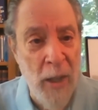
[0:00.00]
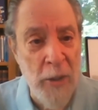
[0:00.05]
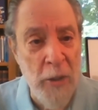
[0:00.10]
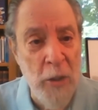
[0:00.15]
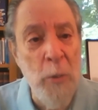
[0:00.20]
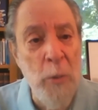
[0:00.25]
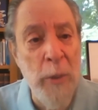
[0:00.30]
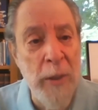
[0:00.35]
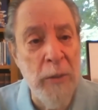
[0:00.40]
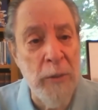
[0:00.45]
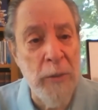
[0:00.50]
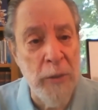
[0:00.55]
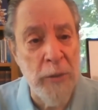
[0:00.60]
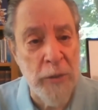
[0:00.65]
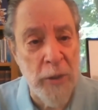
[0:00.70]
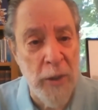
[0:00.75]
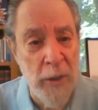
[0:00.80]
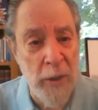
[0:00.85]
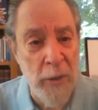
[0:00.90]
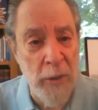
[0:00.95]
you
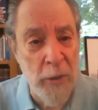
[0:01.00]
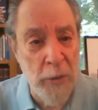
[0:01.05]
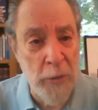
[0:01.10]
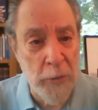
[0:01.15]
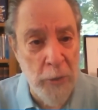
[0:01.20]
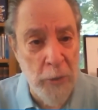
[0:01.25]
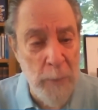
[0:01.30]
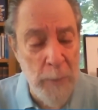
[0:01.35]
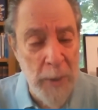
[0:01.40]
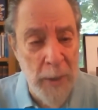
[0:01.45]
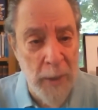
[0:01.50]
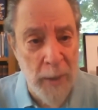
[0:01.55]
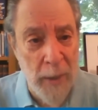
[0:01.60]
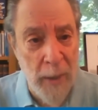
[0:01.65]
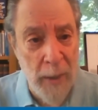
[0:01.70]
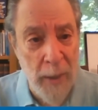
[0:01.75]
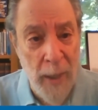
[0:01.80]
interested in distributing it?